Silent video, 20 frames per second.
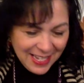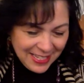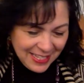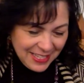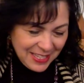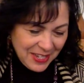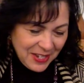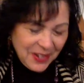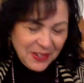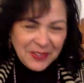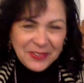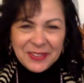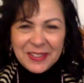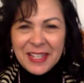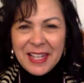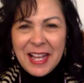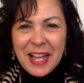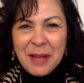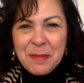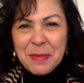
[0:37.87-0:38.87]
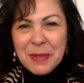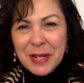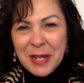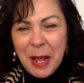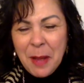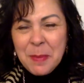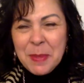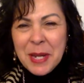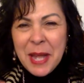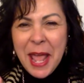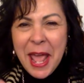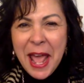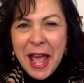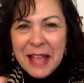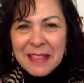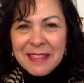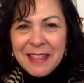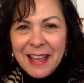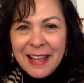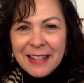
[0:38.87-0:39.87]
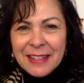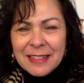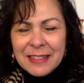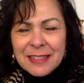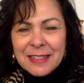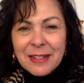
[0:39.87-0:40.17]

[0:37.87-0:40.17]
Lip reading: So I'm gonna add that